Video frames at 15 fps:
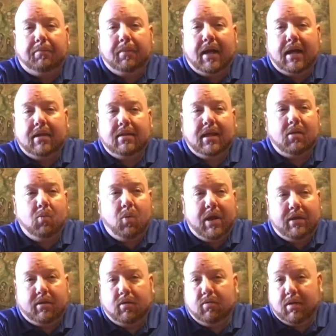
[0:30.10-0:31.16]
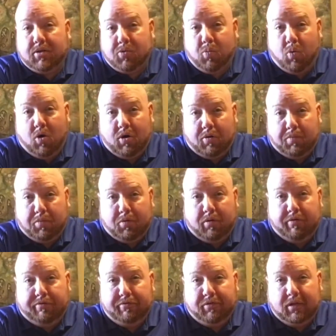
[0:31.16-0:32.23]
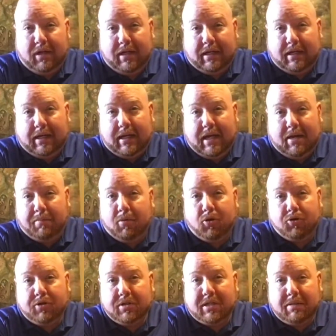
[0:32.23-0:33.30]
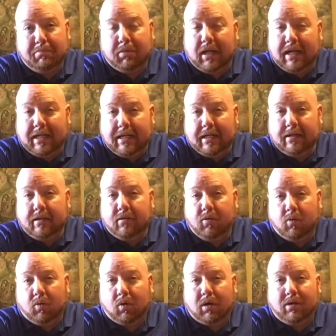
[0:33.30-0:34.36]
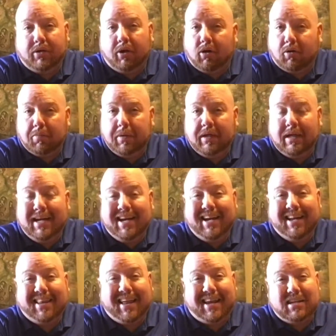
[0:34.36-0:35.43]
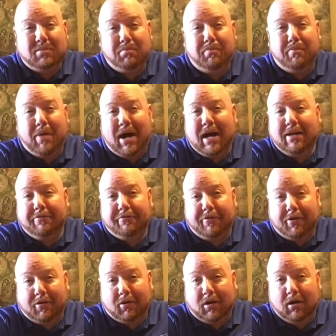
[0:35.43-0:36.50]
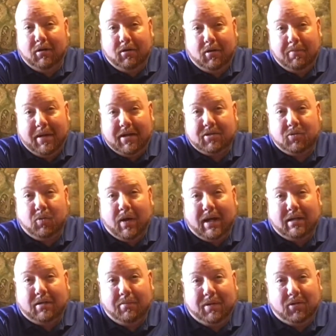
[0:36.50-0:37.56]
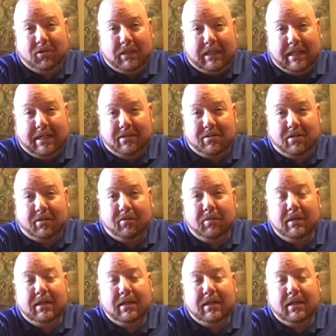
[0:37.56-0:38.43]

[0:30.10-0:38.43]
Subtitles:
anything with you that's waterproof, like an emergency blanket or a tarp, that is by far the best way to build a lean-to.